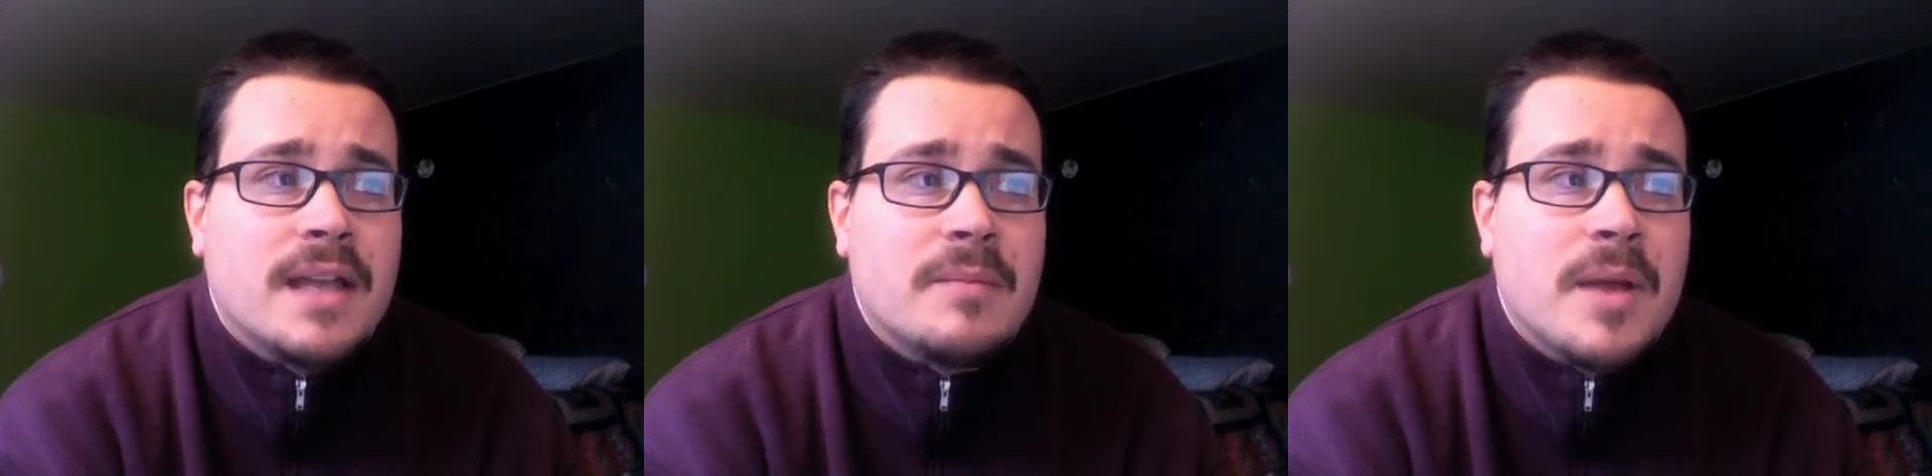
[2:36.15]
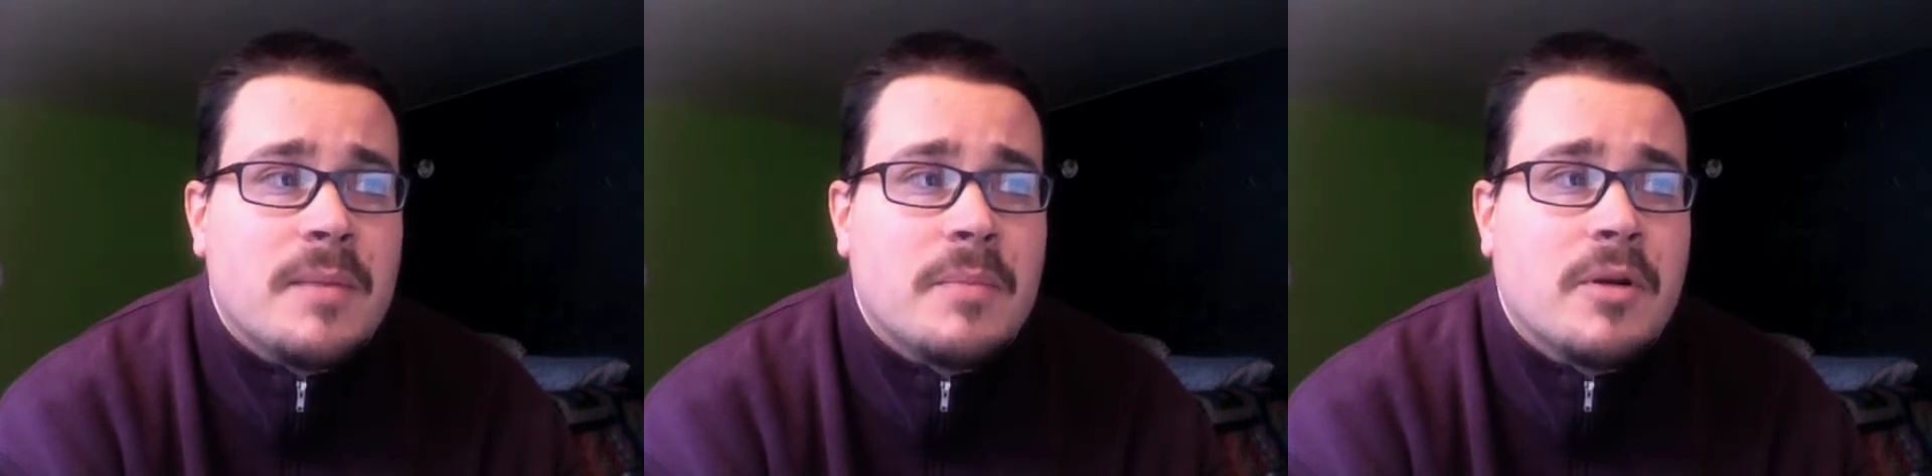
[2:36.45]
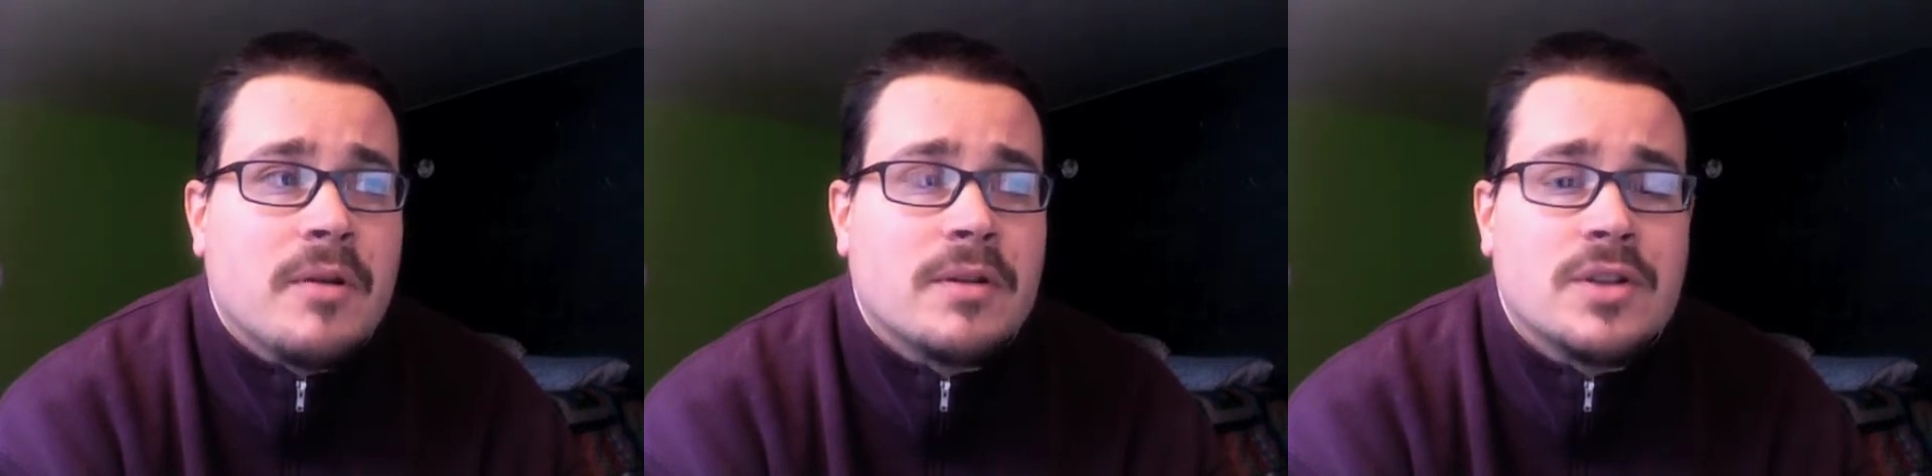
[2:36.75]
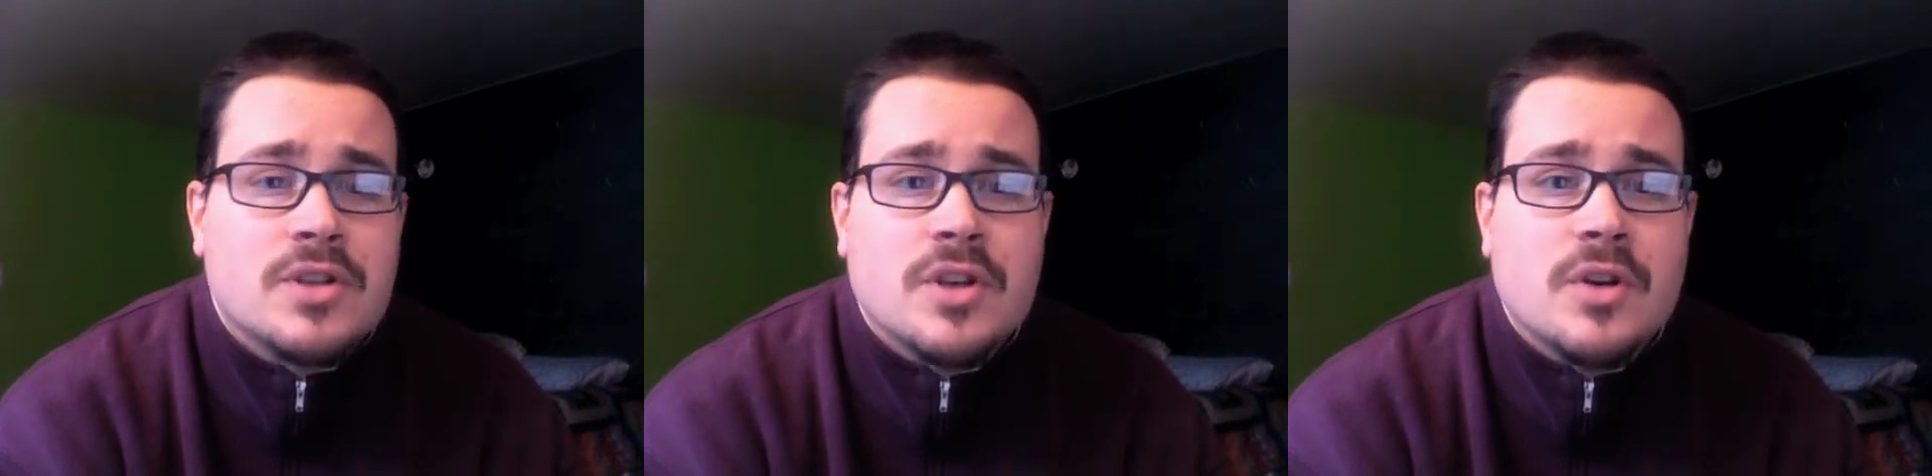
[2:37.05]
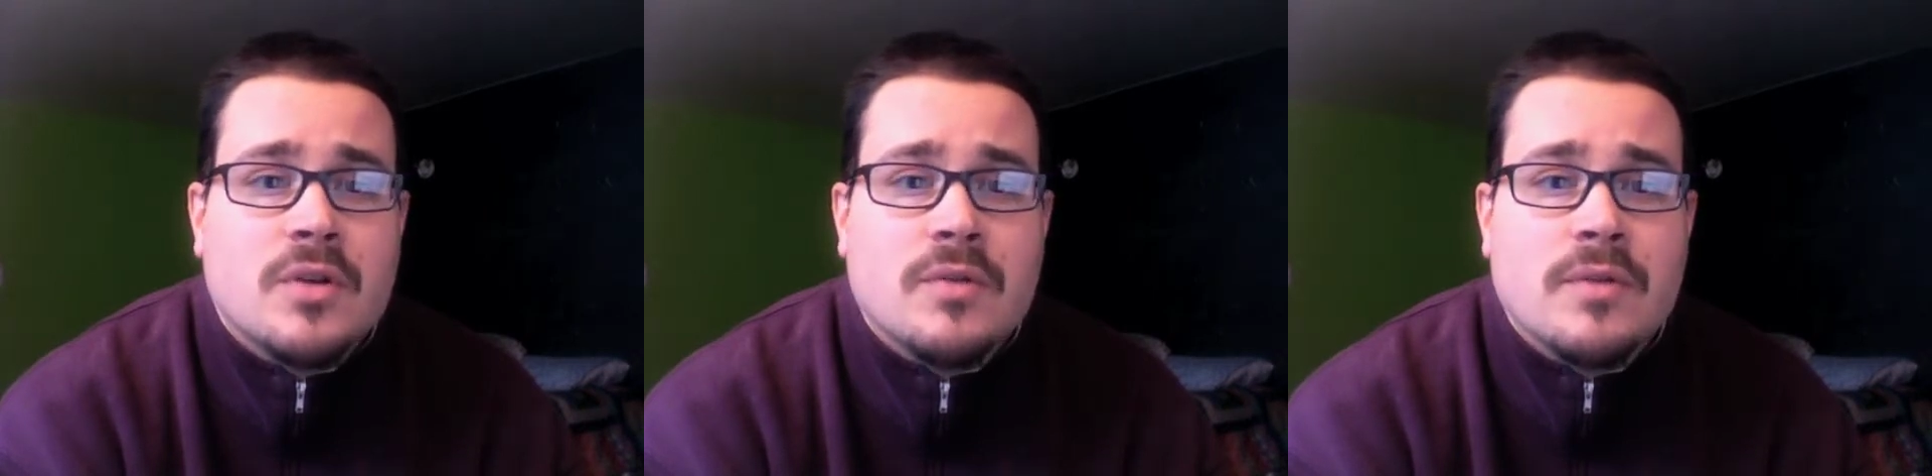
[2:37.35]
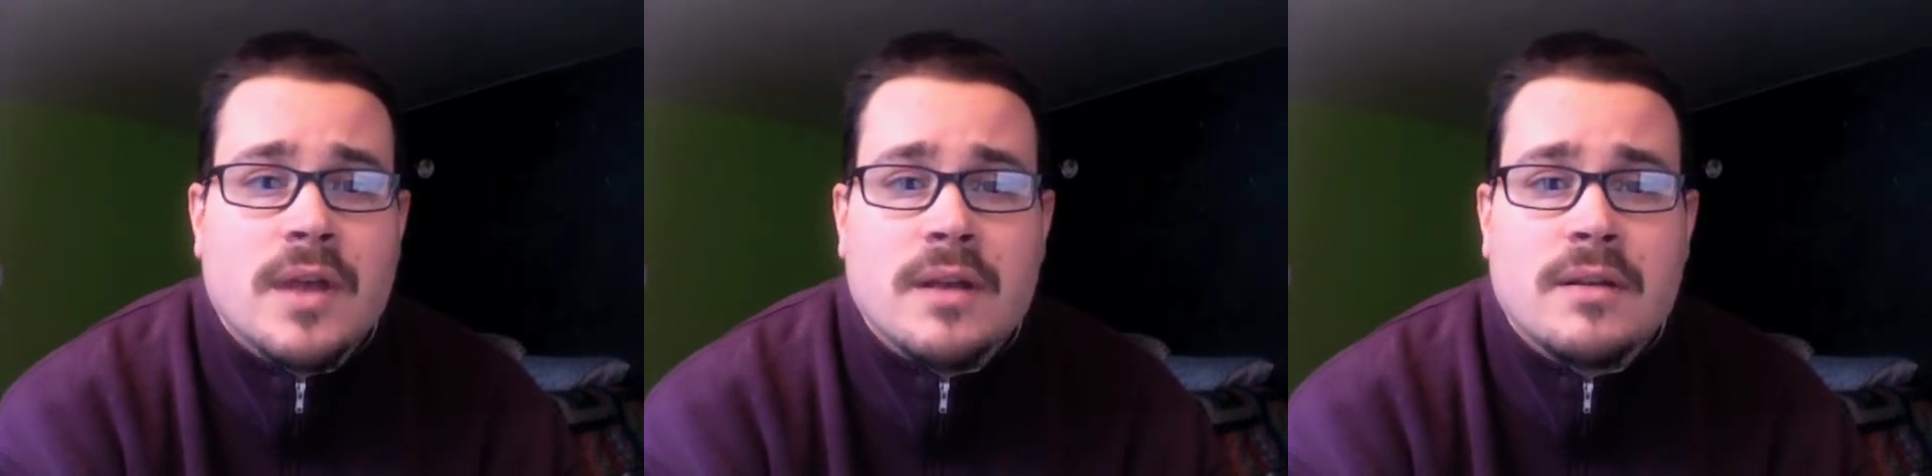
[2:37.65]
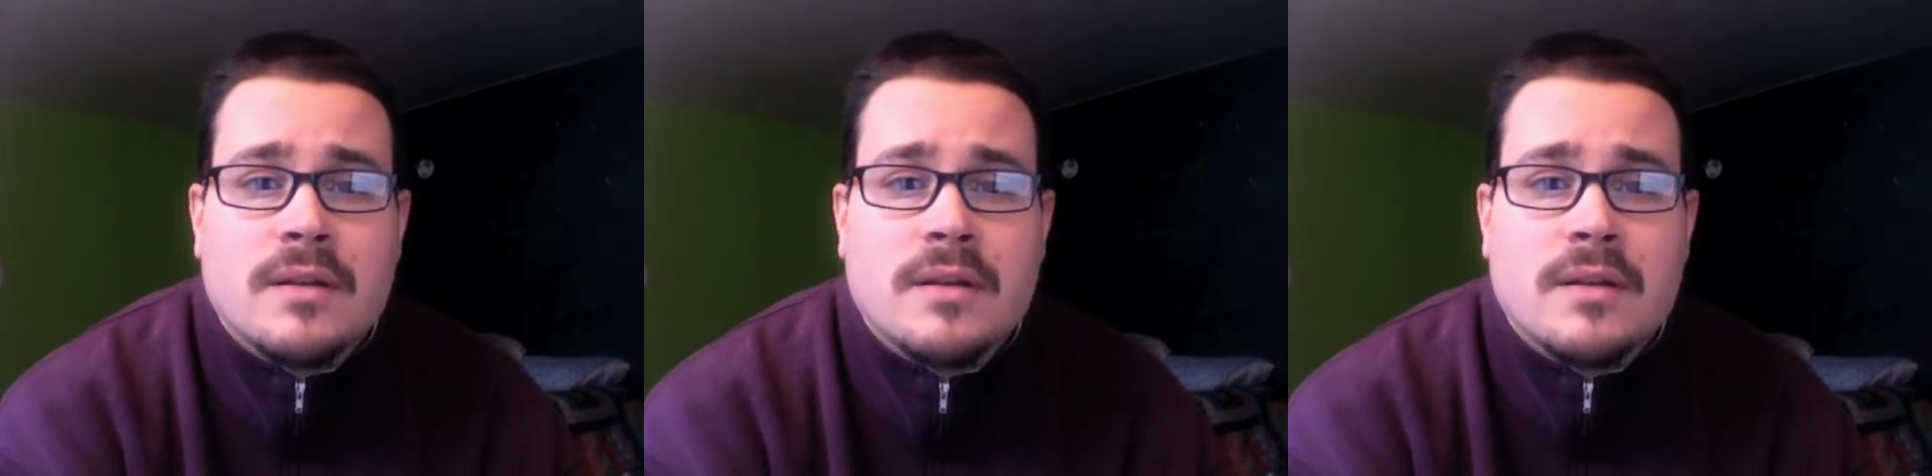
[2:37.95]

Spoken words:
in a paper to show that